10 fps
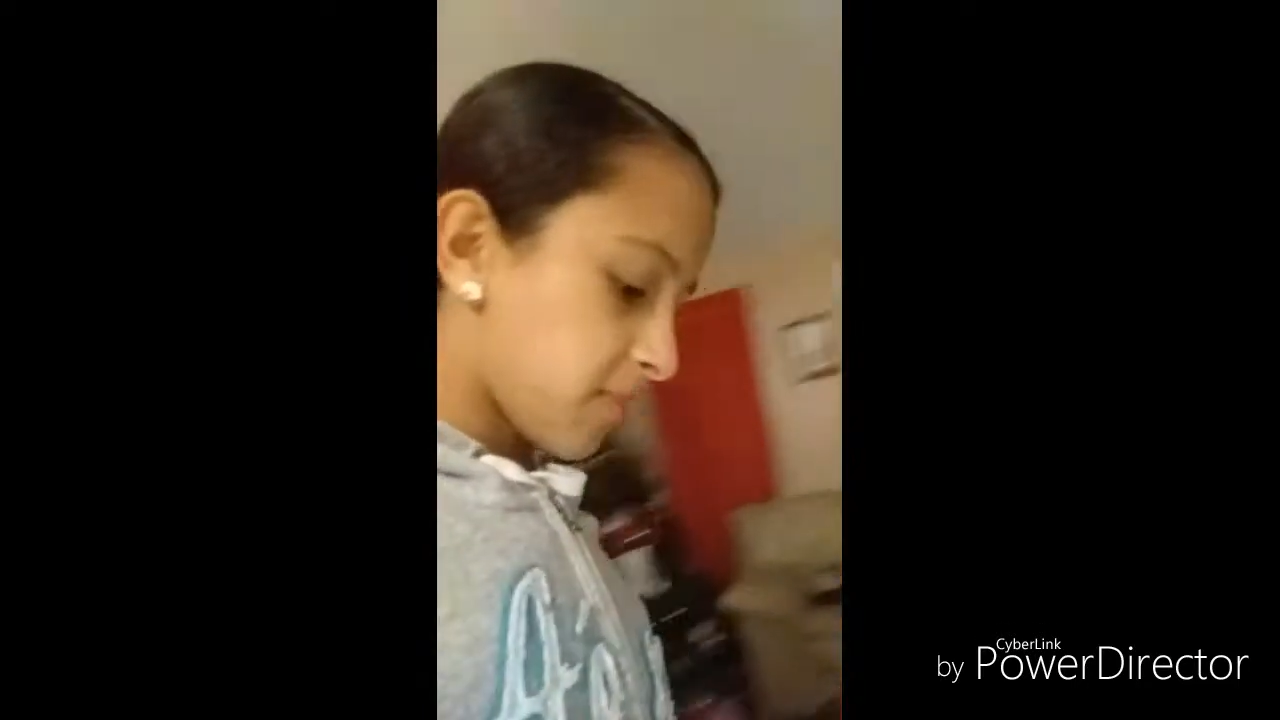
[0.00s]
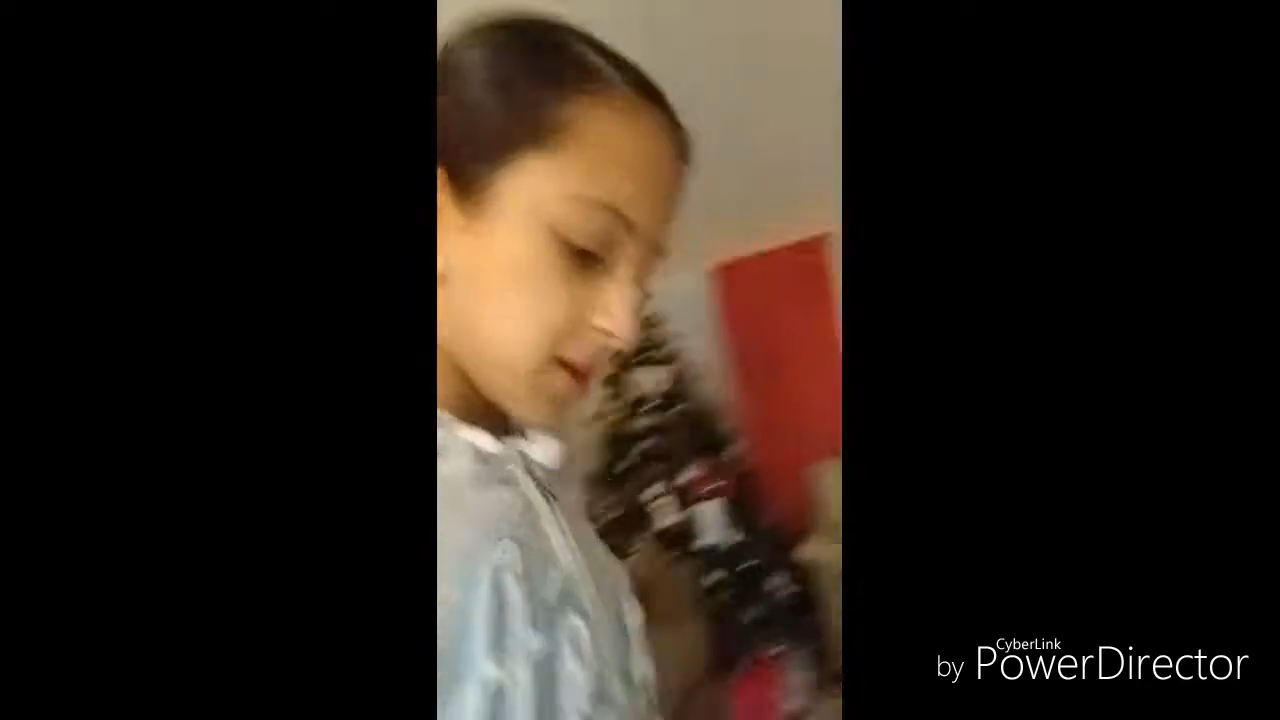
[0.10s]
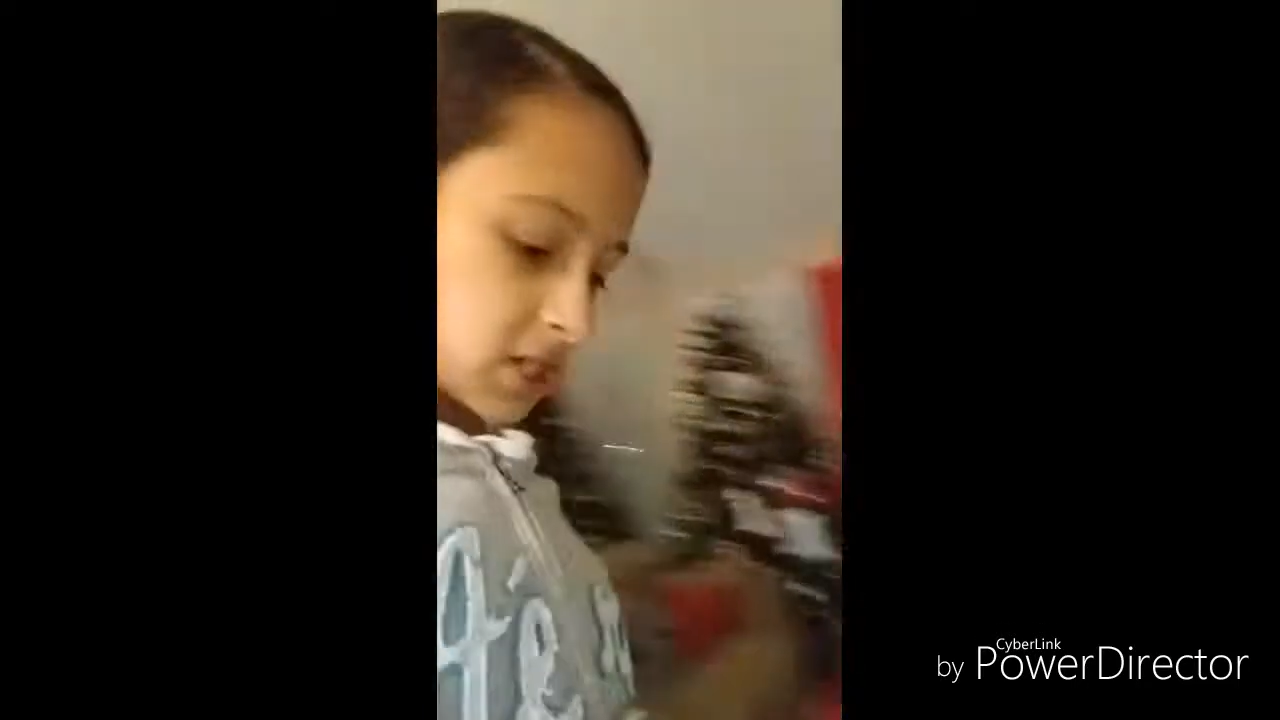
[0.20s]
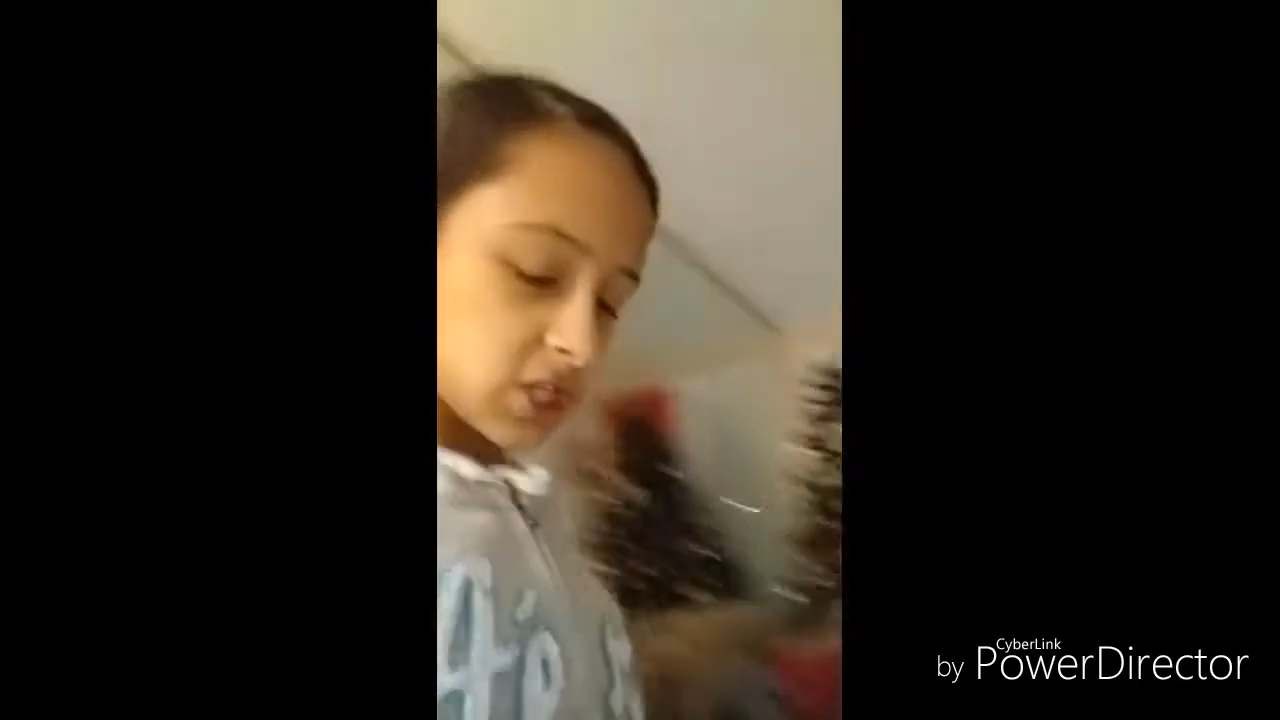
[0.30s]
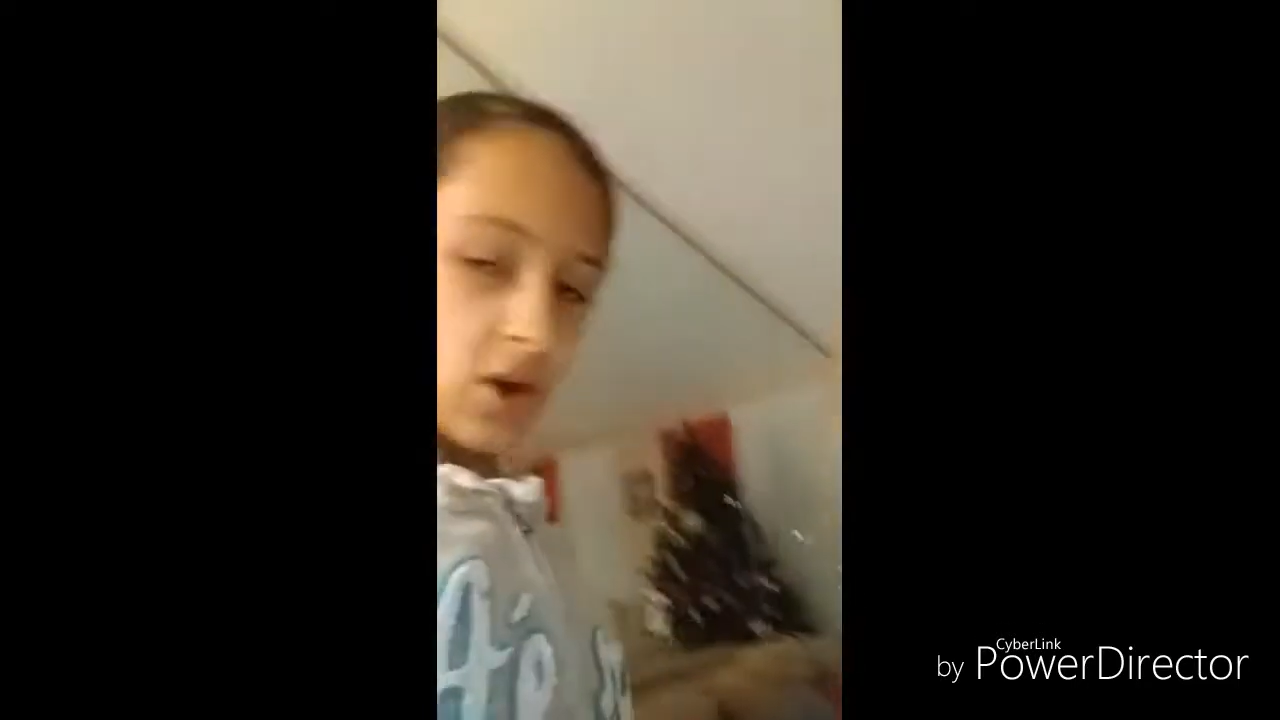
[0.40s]

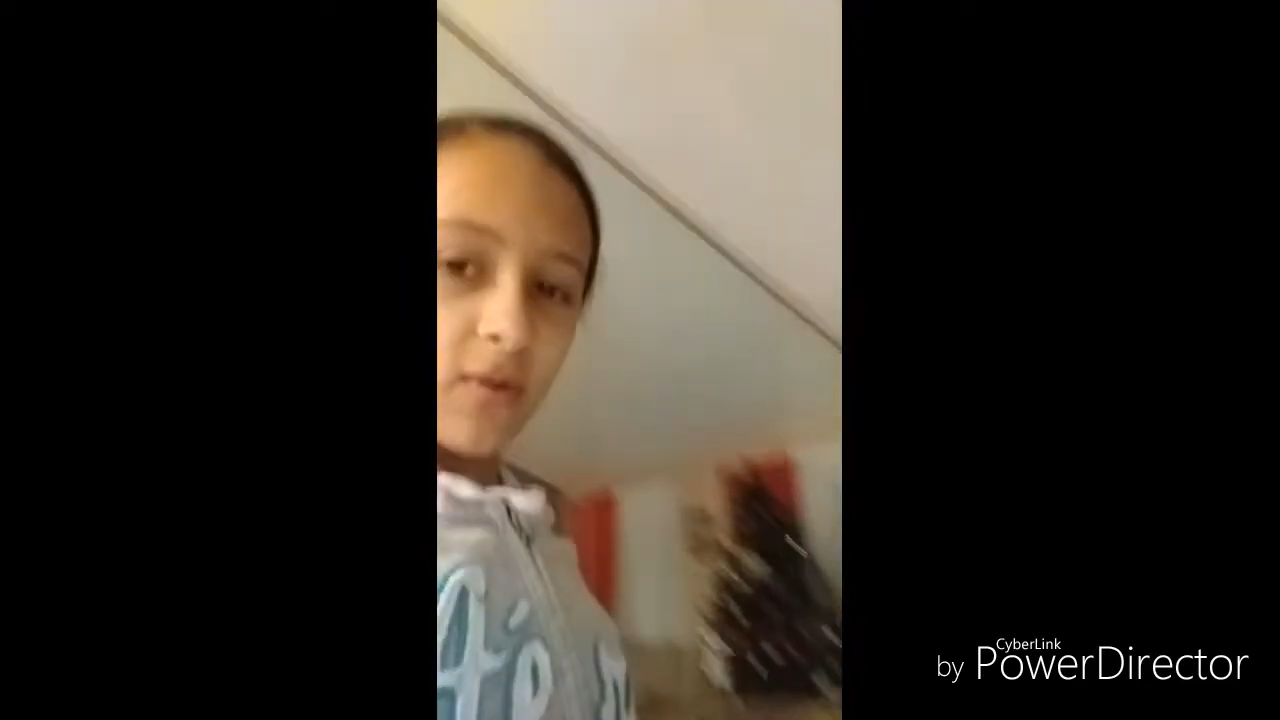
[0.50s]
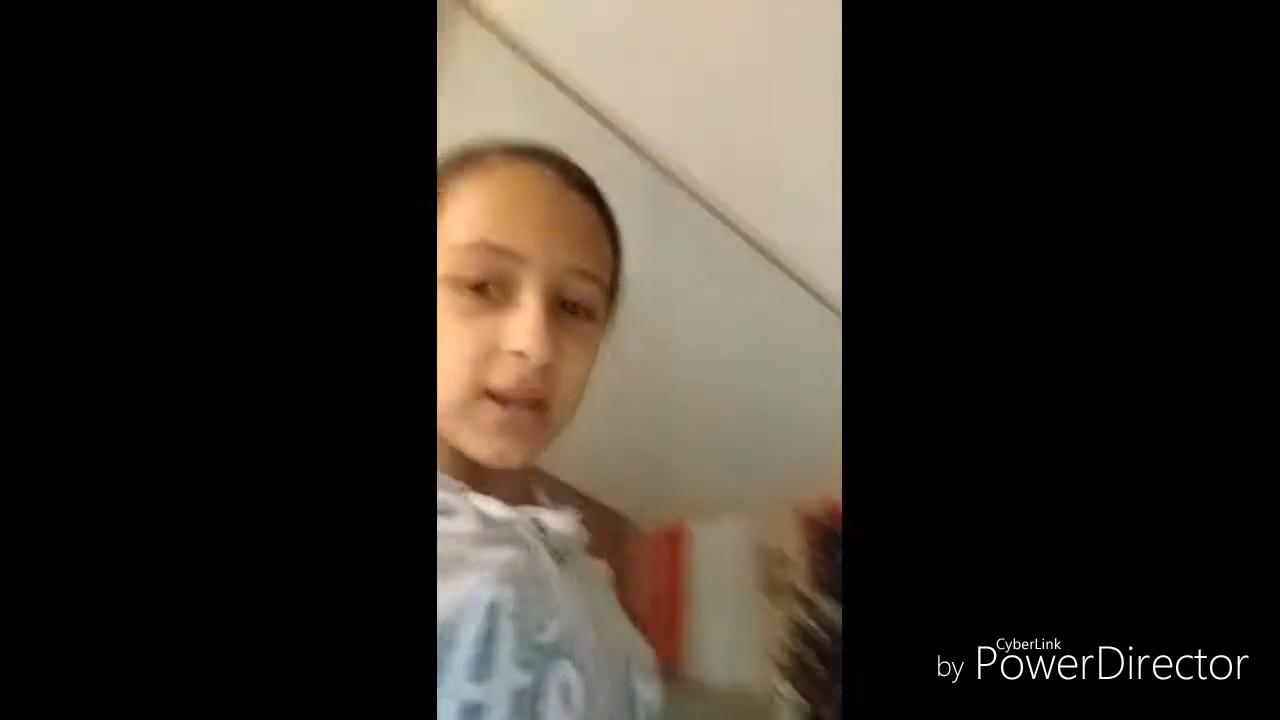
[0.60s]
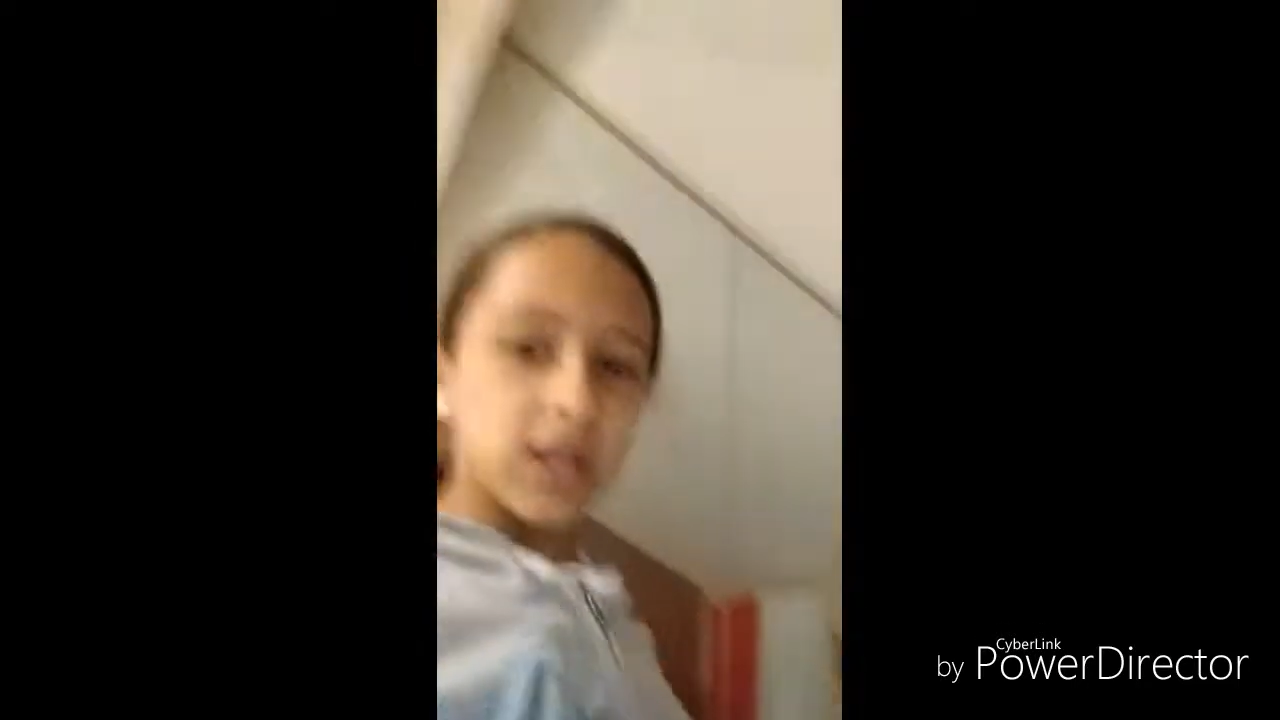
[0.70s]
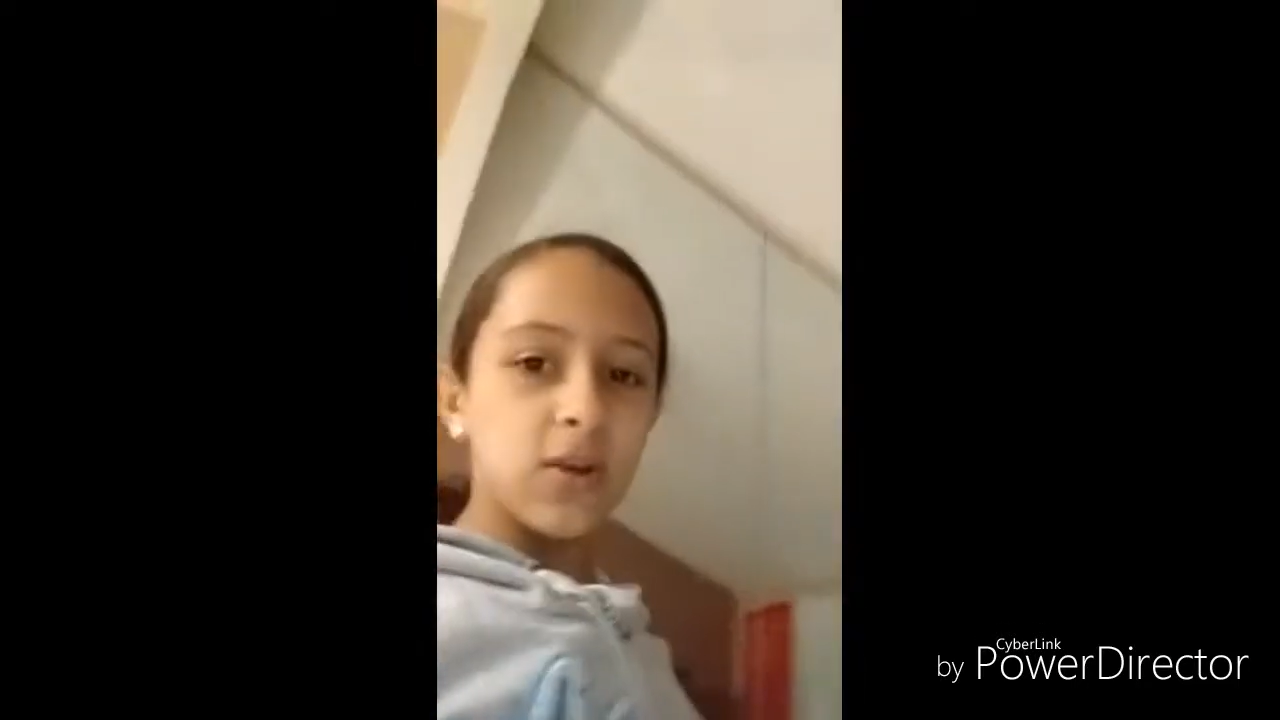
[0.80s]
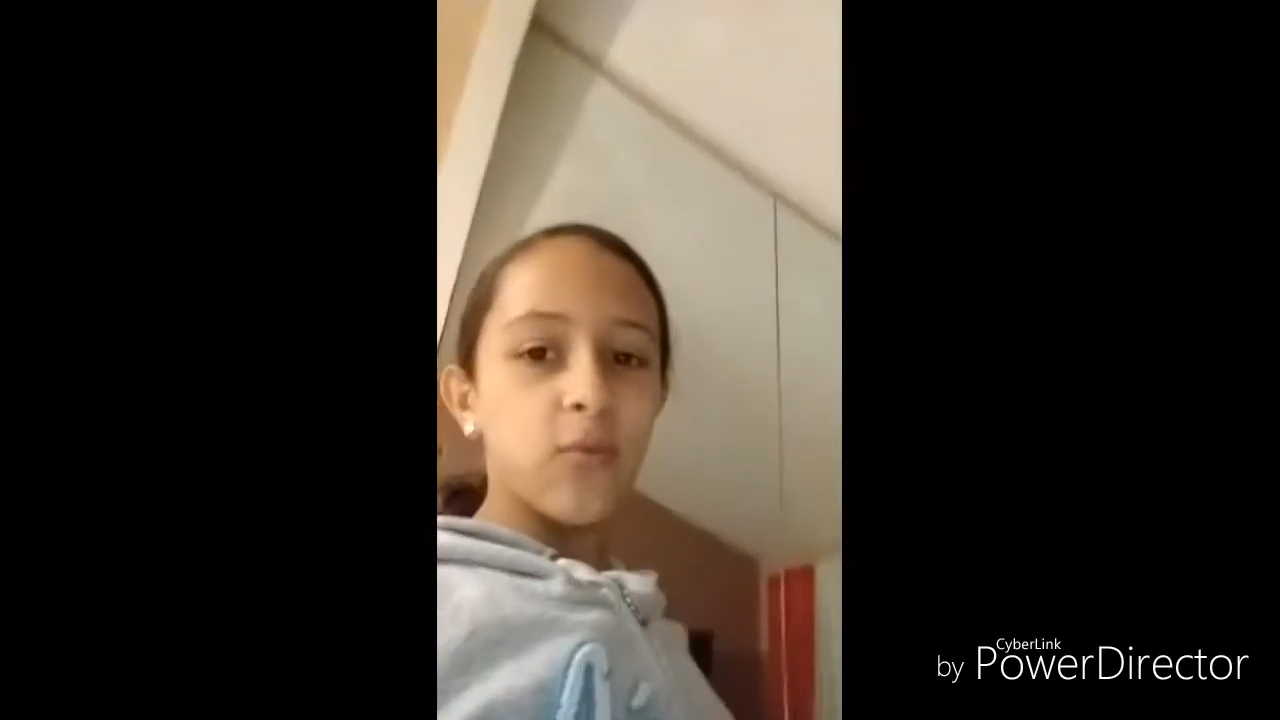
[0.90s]
be
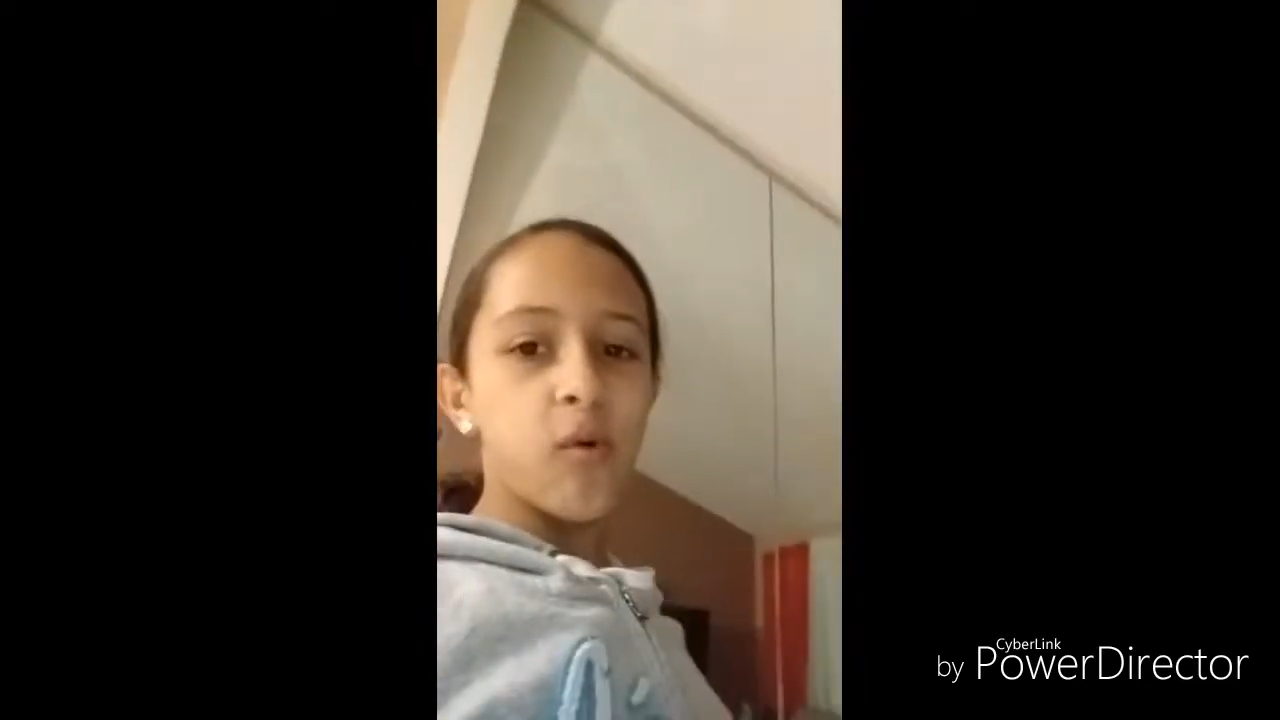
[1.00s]
showing you